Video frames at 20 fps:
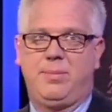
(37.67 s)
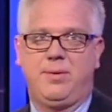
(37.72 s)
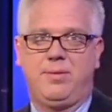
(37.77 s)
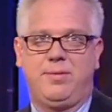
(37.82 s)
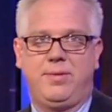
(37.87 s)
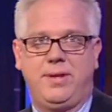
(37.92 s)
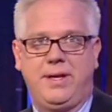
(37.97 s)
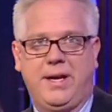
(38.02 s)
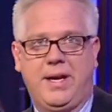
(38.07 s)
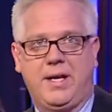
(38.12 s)

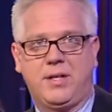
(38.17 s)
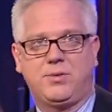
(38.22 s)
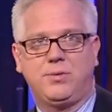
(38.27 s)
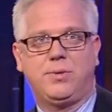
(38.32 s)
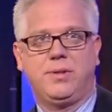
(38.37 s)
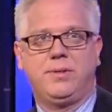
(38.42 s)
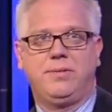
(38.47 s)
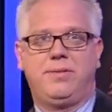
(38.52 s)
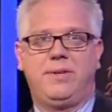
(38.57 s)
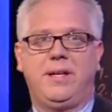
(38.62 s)
of the
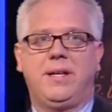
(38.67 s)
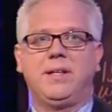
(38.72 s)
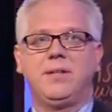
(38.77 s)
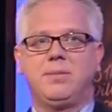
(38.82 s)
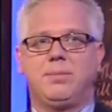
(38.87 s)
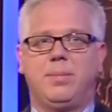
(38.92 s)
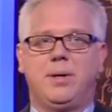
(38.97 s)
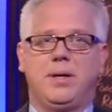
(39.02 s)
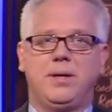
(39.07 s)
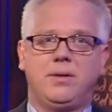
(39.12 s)
actual event,
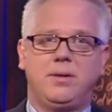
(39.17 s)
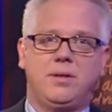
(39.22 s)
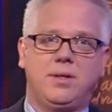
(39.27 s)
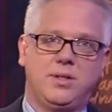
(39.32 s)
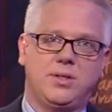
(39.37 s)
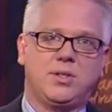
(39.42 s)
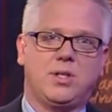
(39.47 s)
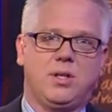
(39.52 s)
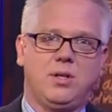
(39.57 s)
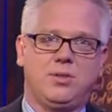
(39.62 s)
but
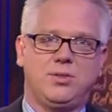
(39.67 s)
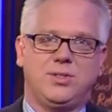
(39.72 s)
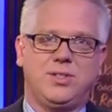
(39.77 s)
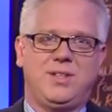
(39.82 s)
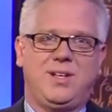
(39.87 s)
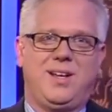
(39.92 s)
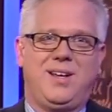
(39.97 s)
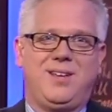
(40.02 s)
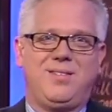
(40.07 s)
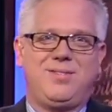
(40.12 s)
it's close
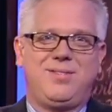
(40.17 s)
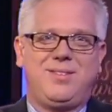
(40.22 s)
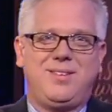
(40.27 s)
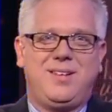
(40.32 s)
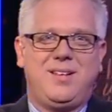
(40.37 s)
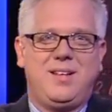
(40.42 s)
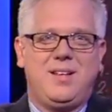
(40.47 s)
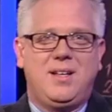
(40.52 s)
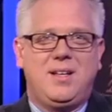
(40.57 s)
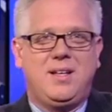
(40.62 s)
enough.
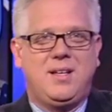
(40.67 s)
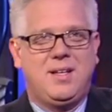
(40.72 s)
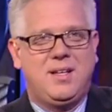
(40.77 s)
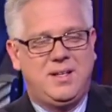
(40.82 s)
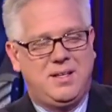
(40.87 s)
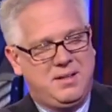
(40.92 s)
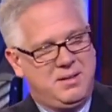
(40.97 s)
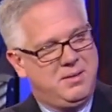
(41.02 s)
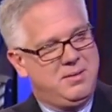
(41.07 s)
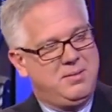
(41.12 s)

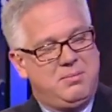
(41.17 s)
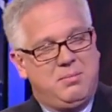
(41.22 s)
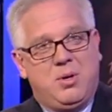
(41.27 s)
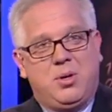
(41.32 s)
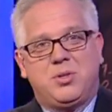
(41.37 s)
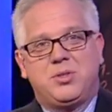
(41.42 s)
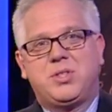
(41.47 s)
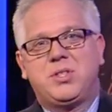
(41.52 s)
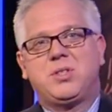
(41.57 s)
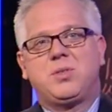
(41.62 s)

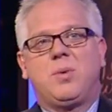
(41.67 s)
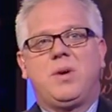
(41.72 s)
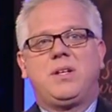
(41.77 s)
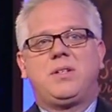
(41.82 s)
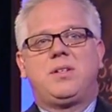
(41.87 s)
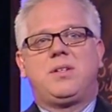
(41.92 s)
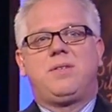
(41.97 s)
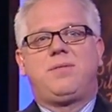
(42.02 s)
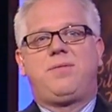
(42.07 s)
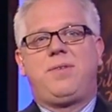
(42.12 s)
Moses went
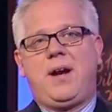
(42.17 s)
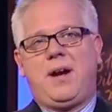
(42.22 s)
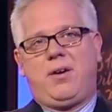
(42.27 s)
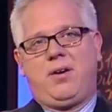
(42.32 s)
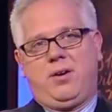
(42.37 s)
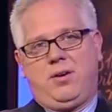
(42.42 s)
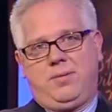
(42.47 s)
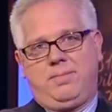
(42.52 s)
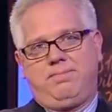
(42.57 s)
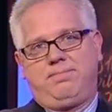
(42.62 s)
to the
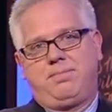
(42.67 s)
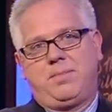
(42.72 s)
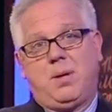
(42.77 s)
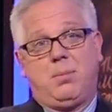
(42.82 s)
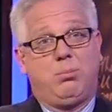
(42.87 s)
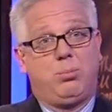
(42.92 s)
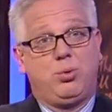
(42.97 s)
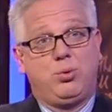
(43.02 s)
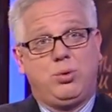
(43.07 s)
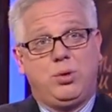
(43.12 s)
Pharaoh, a
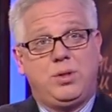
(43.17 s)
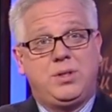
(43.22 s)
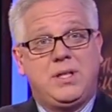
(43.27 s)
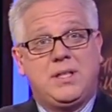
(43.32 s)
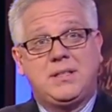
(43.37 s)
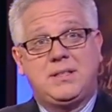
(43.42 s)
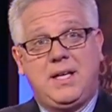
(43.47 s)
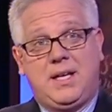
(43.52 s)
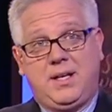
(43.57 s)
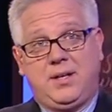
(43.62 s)
brutal
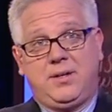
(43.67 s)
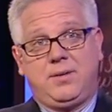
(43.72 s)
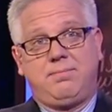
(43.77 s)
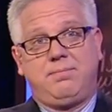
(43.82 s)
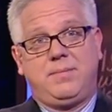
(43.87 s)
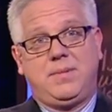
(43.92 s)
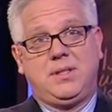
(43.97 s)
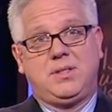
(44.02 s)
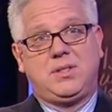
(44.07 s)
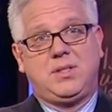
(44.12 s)
dictator,
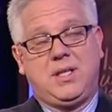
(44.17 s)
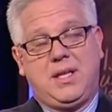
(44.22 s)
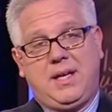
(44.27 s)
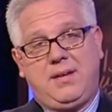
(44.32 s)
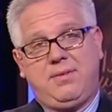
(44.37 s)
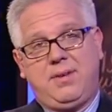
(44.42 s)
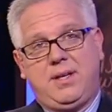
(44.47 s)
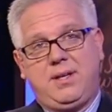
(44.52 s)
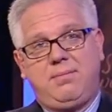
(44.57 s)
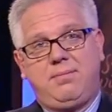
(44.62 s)

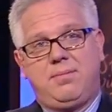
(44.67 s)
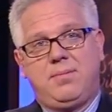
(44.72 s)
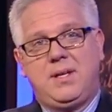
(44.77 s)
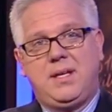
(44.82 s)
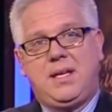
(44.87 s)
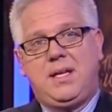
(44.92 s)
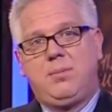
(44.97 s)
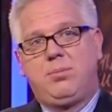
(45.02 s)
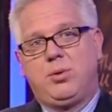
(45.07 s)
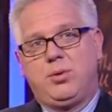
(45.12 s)
enslaving the
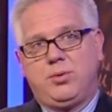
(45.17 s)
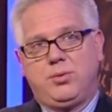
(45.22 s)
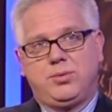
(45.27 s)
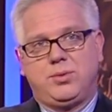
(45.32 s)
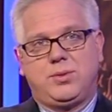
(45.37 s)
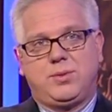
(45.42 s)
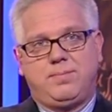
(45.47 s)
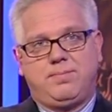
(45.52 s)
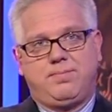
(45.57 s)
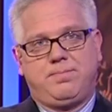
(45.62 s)

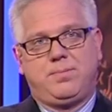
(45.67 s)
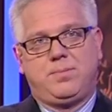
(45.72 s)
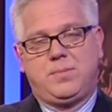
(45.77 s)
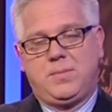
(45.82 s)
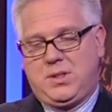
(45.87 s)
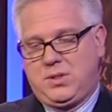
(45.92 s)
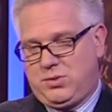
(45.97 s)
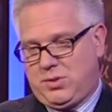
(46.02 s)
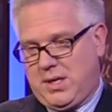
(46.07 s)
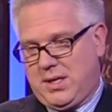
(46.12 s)
Hebrews.
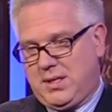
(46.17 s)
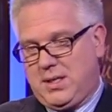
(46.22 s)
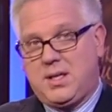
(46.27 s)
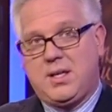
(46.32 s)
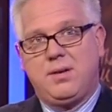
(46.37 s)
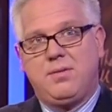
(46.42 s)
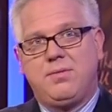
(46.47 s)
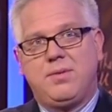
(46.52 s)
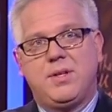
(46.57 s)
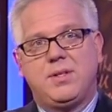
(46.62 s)
He tried to
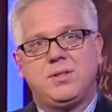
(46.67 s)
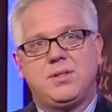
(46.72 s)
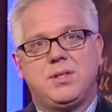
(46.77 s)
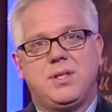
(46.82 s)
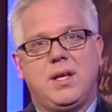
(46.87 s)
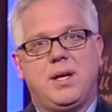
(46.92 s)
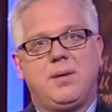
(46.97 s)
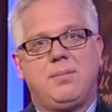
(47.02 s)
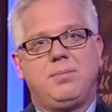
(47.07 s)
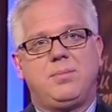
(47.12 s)
convince
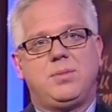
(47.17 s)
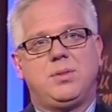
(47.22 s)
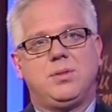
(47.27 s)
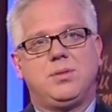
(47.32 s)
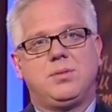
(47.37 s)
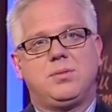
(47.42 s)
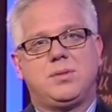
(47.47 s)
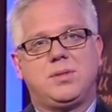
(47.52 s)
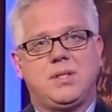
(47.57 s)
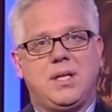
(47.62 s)
them
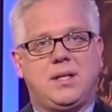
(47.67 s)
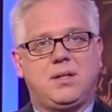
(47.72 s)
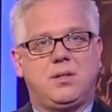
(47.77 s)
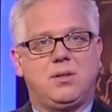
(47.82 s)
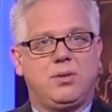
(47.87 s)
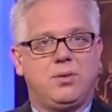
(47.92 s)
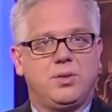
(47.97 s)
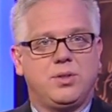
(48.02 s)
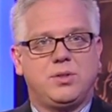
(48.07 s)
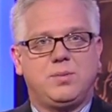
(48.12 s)
to set the
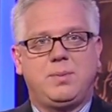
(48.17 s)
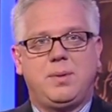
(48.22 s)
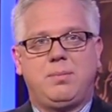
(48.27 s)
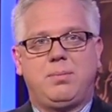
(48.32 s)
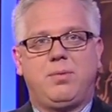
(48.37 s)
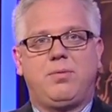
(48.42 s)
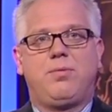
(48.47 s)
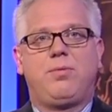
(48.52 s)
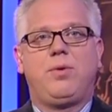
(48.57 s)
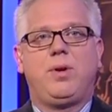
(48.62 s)
Lord's
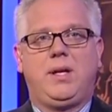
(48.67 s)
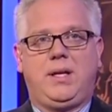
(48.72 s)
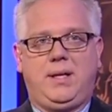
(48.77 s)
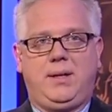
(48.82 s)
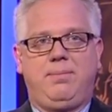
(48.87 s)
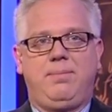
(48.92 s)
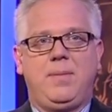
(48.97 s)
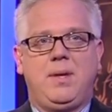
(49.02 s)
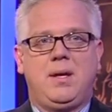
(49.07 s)
people free.